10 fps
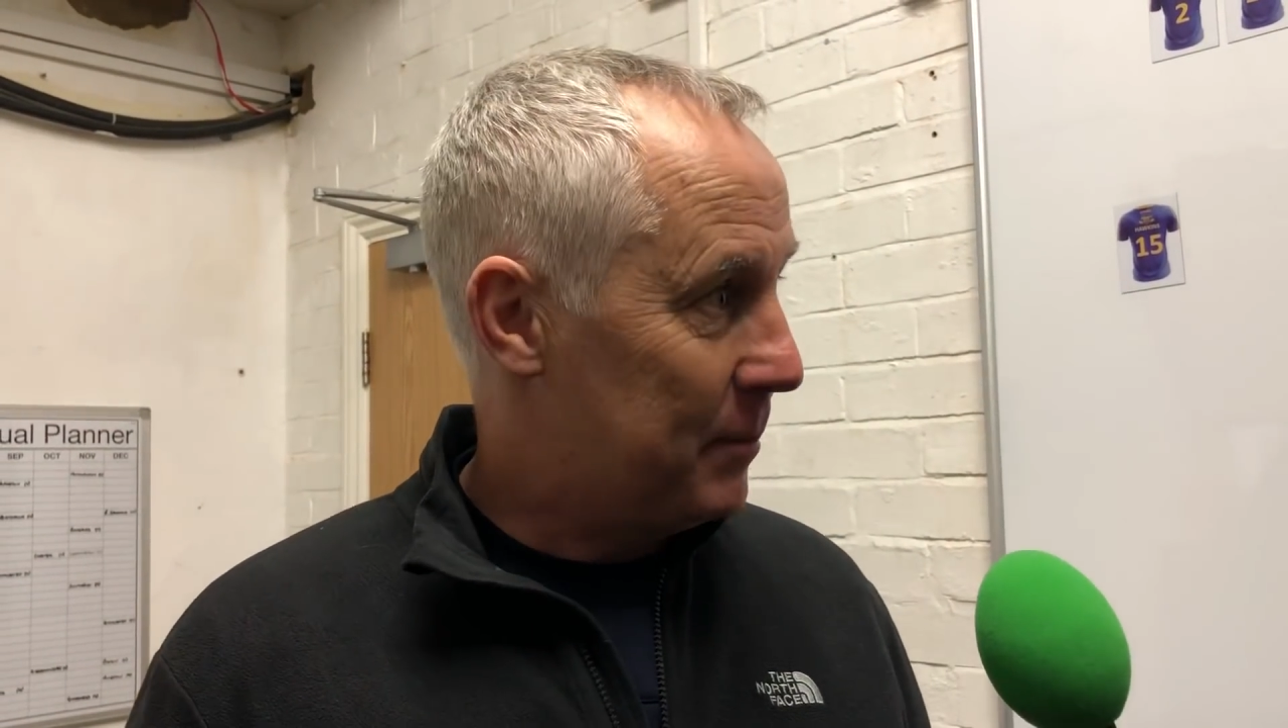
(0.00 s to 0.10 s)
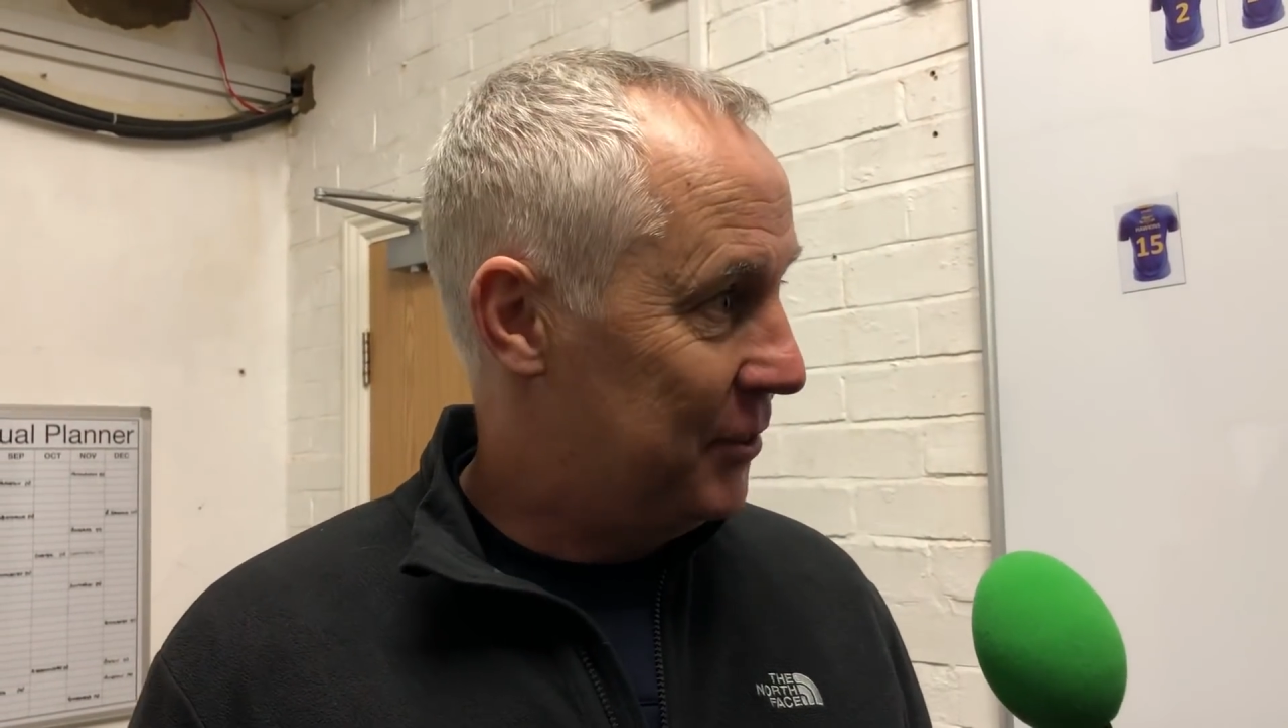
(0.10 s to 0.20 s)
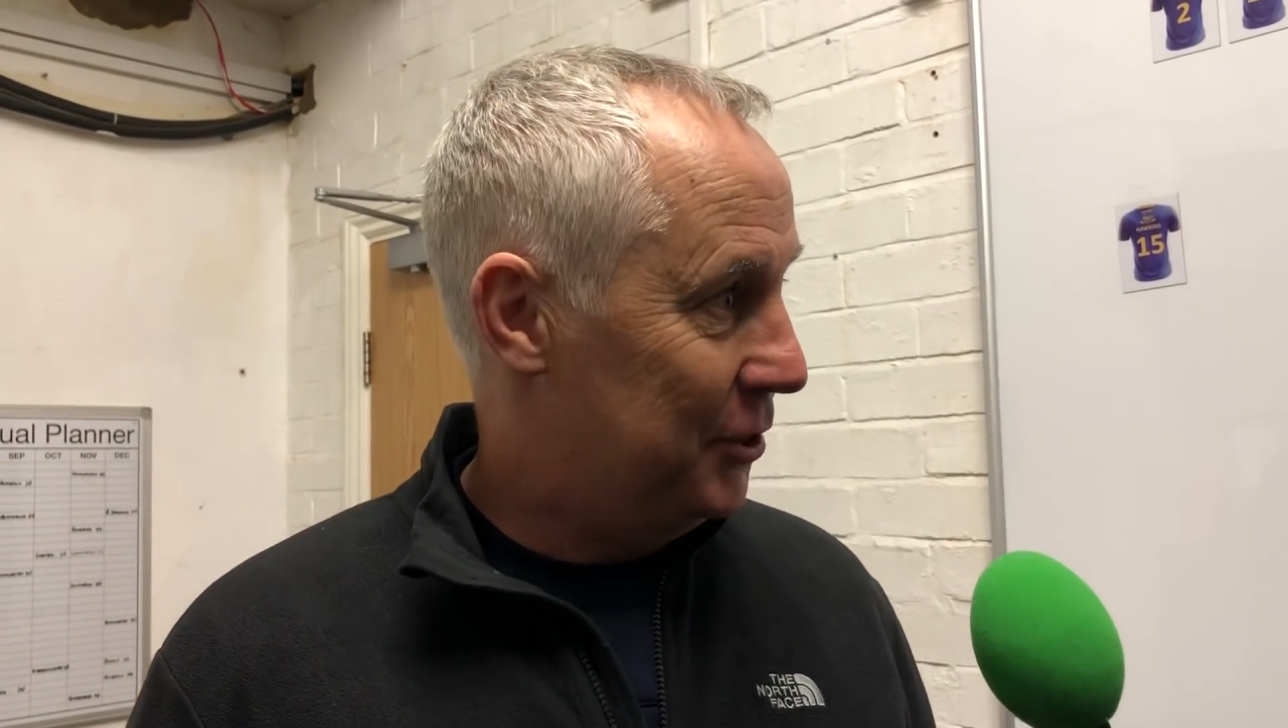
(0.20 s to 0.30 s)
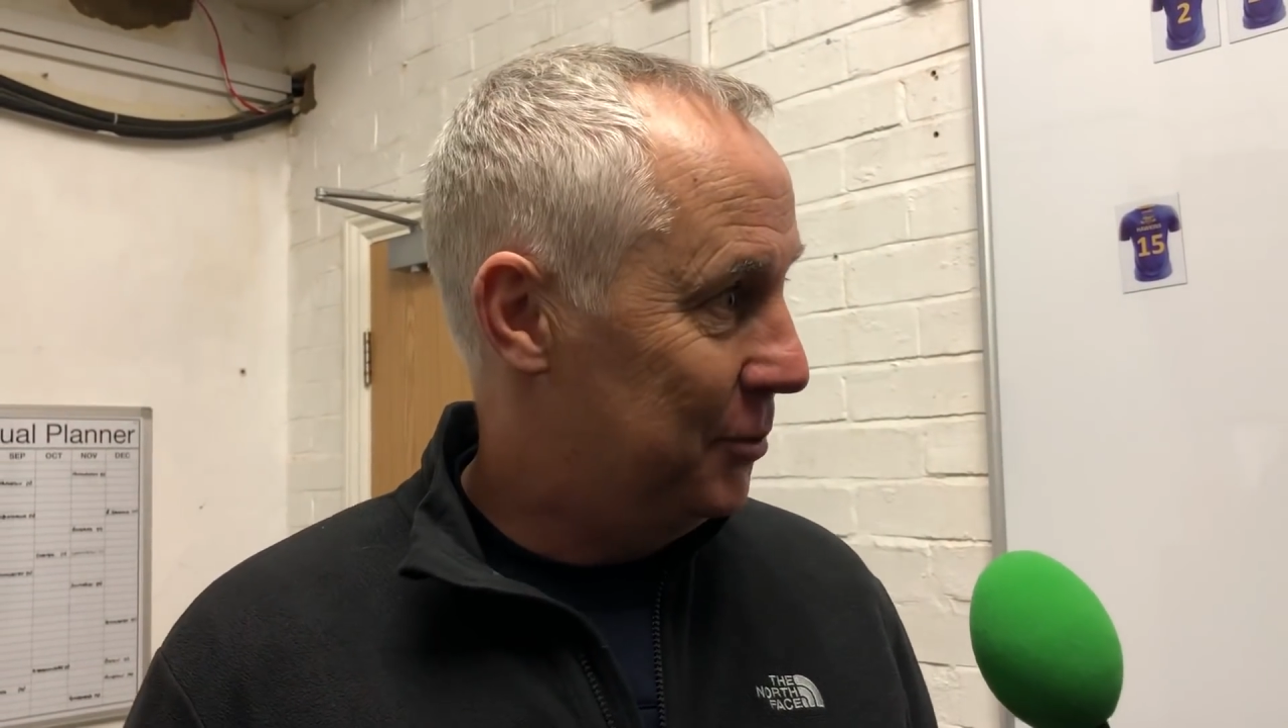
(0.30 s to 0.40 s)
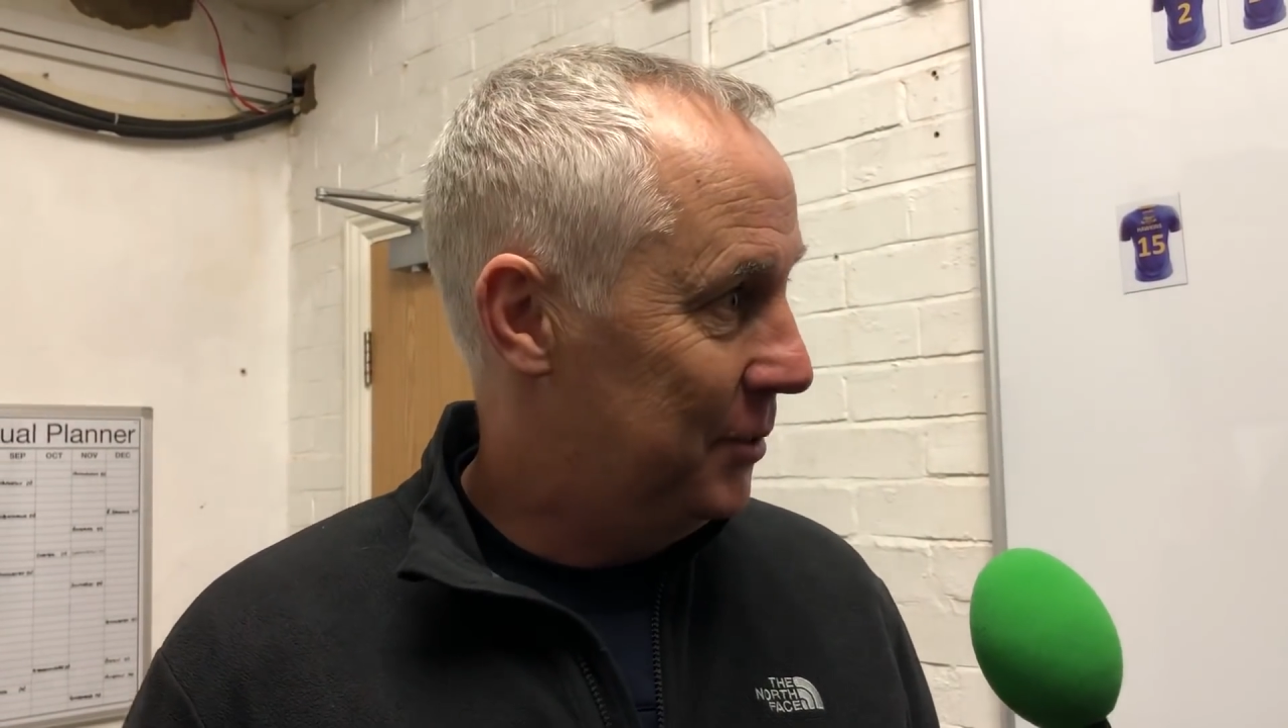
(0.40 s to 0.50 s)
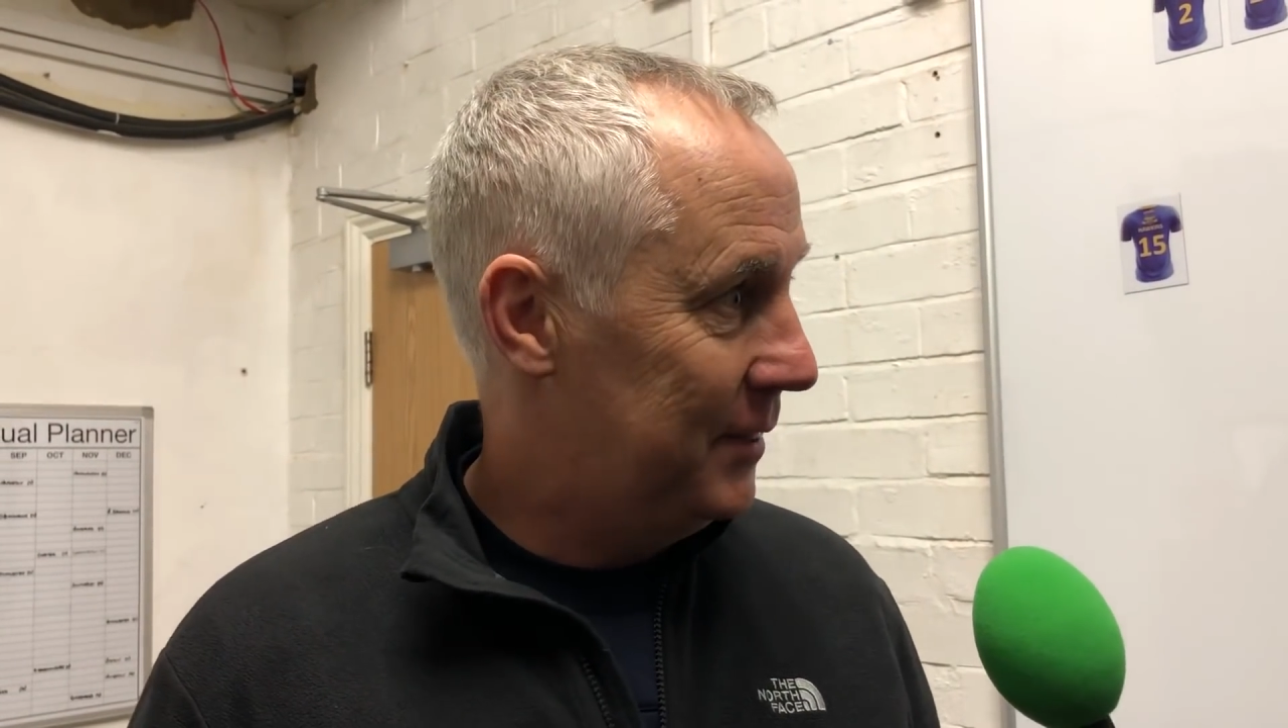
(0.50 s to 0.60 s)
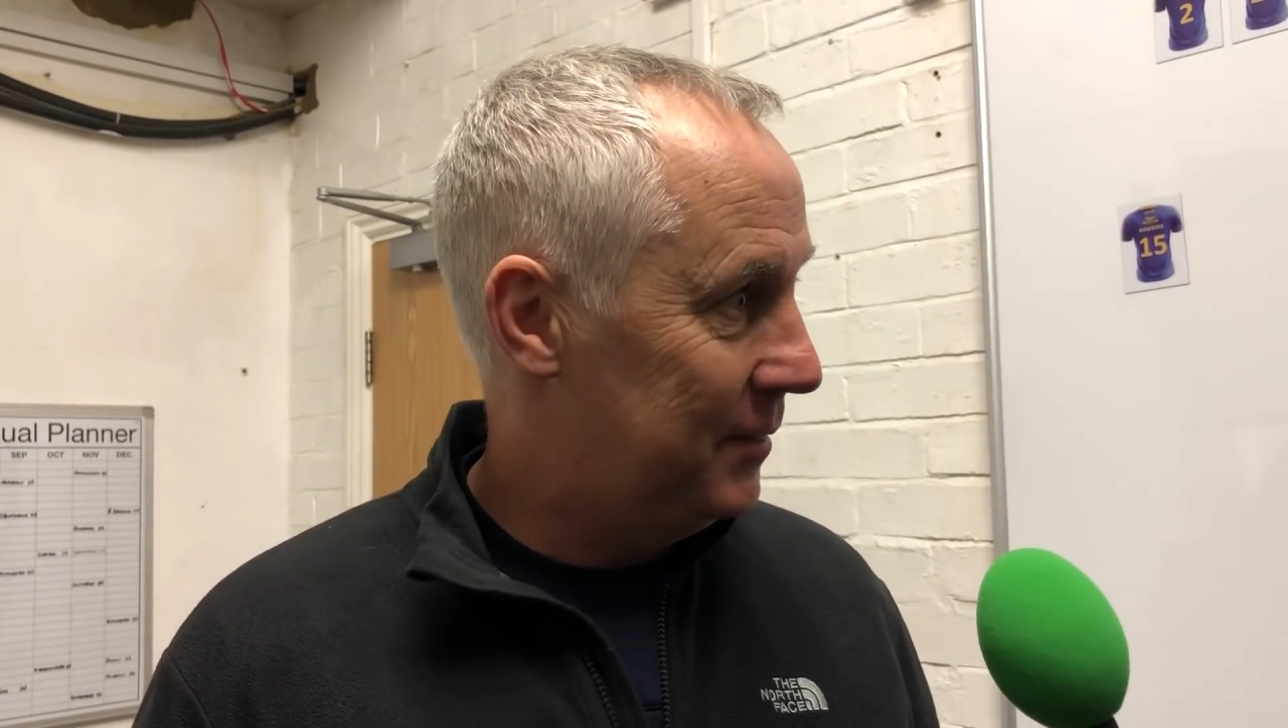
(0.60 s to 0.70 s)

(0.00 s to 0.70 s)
position, wasn't he?